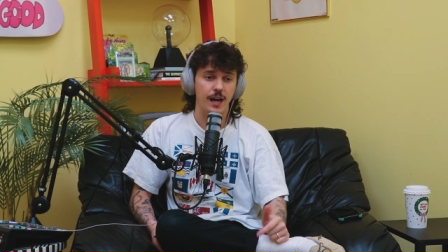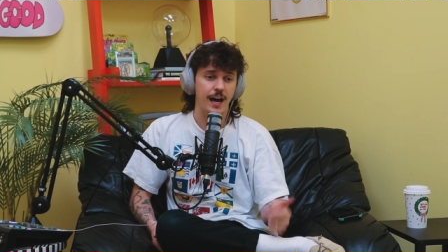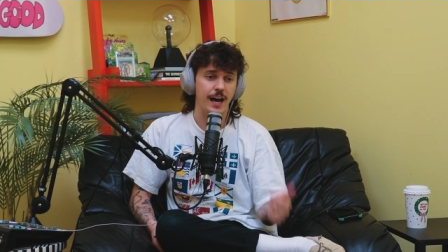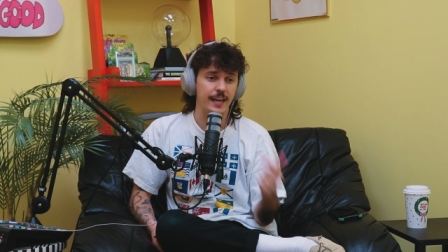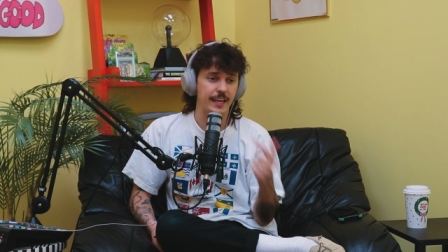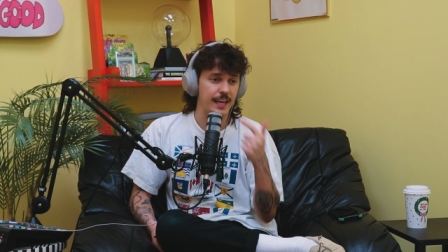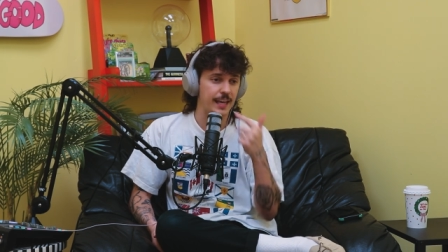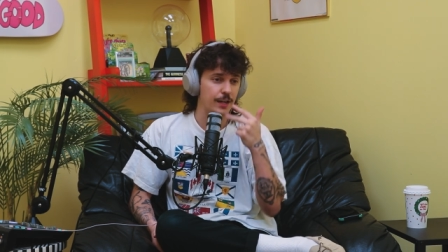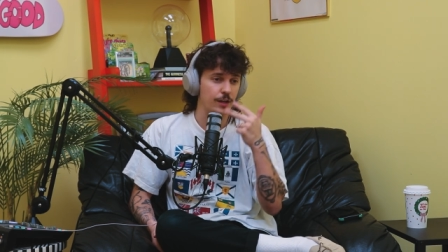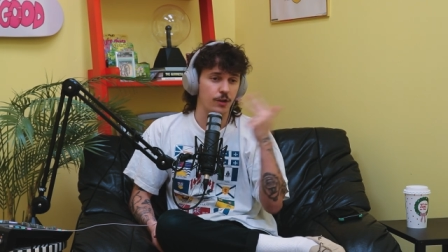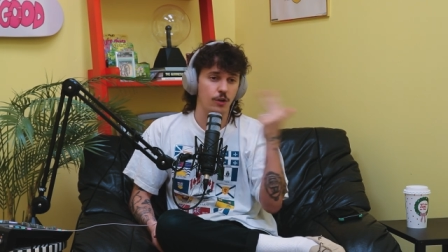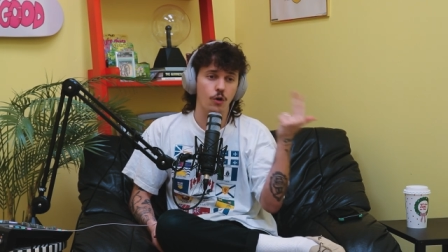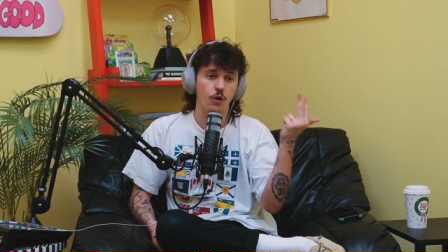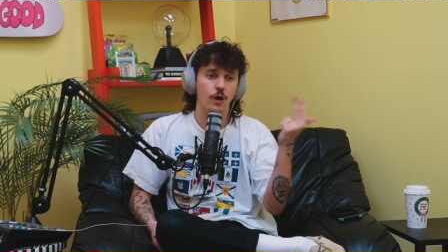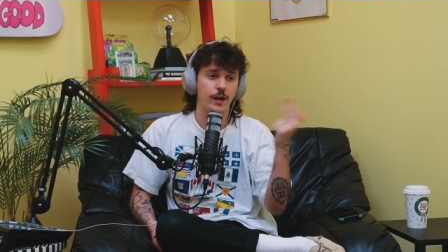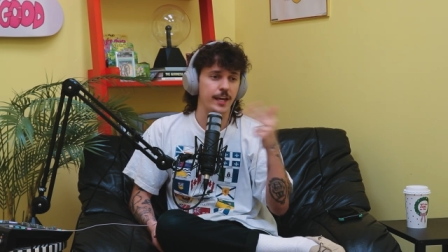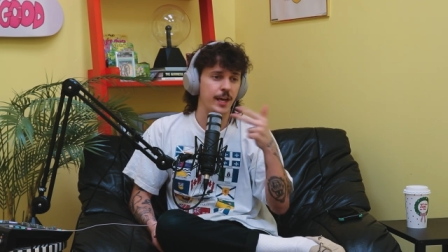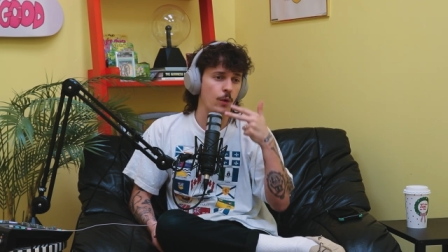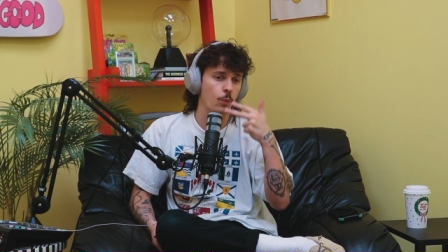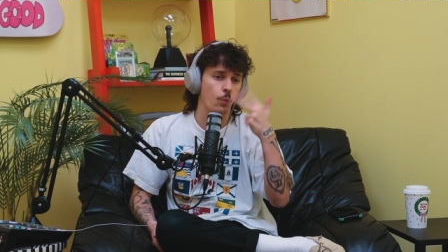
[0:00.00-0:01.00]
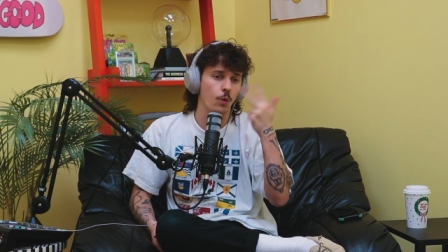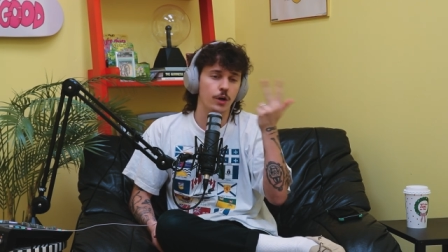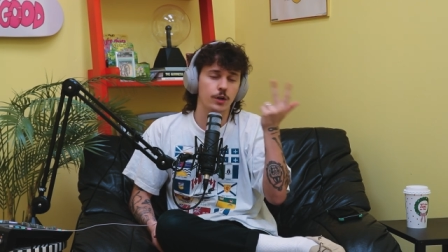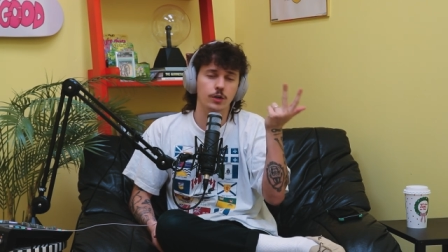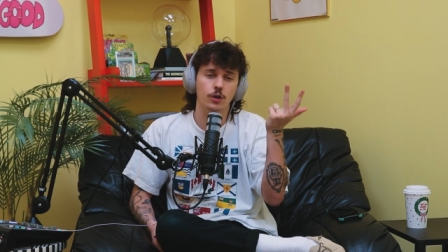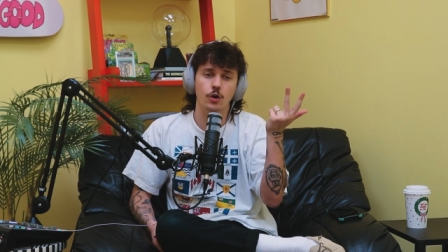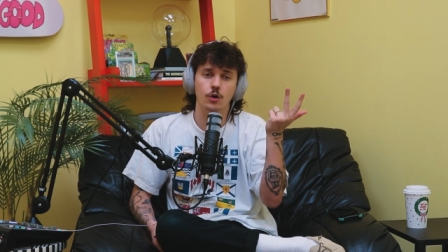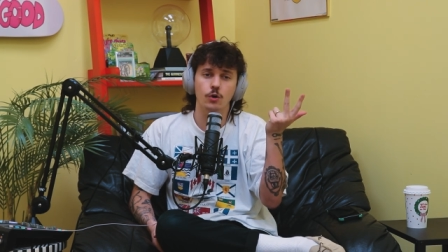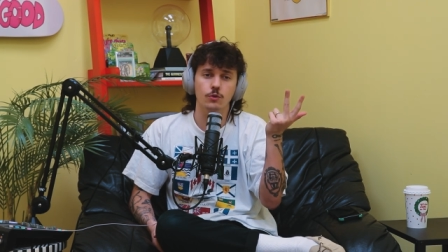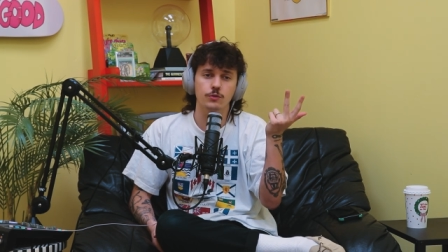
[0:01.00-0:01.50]
I get
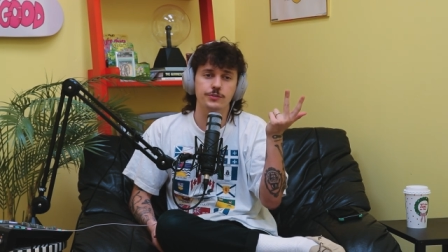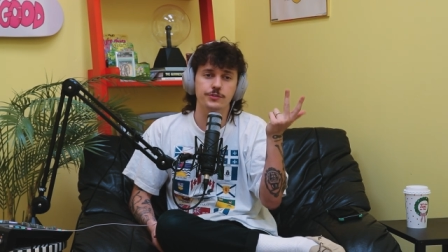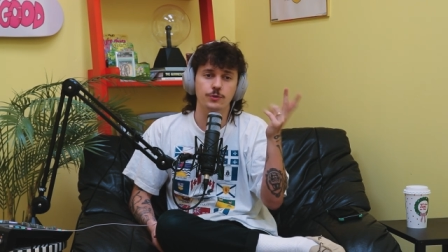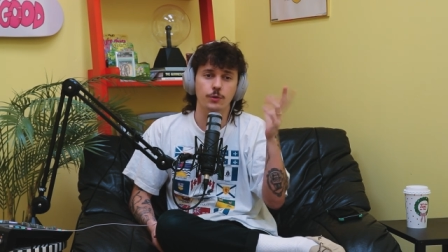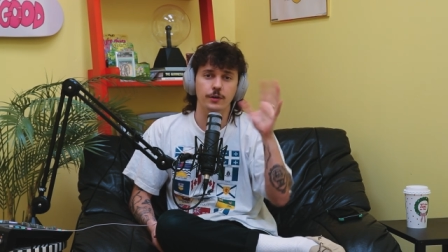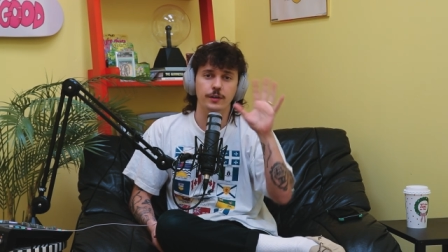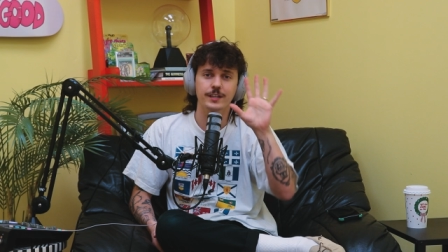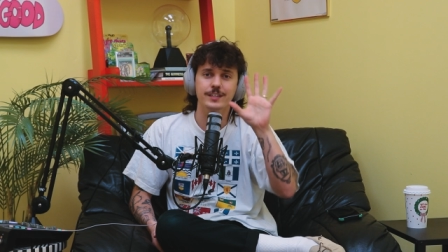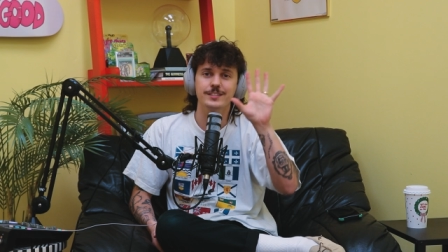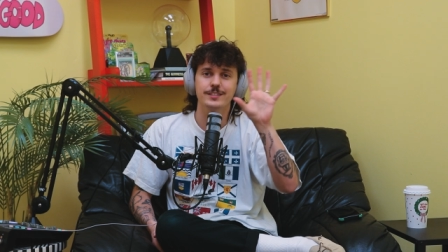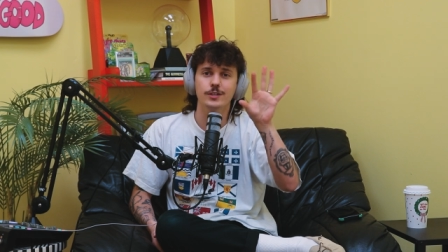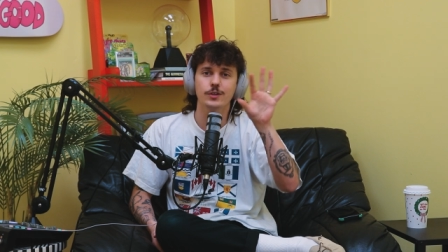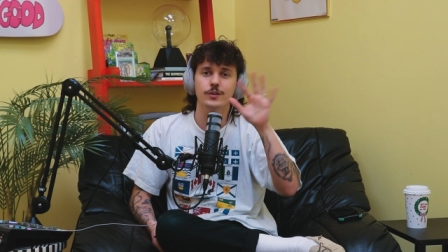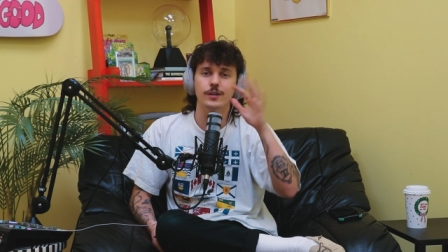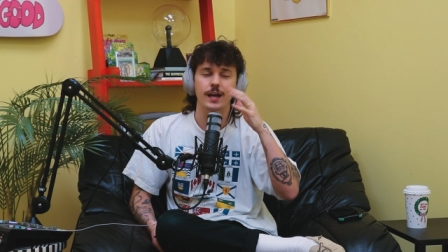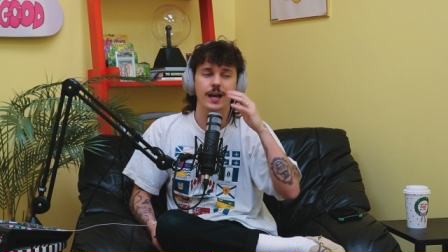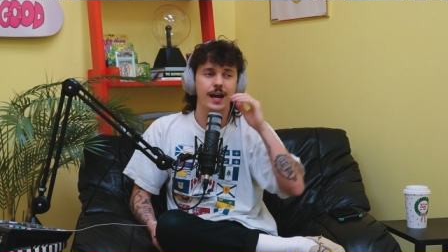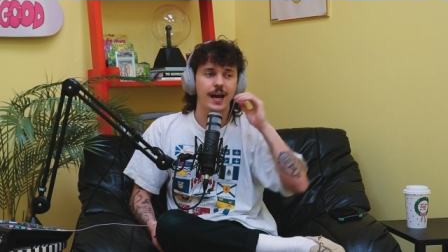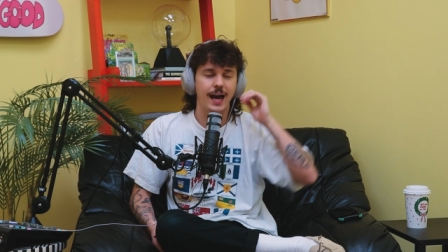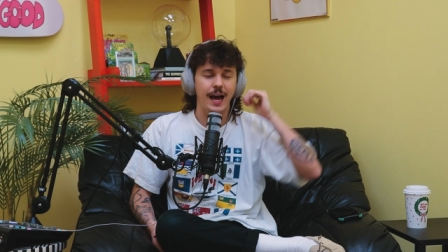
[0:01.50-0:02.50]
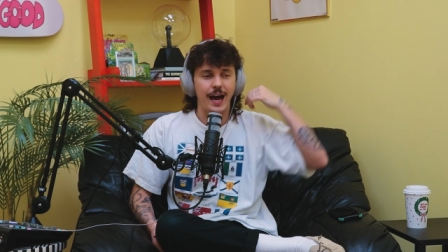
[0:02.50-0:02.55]
one cold sore because, dude,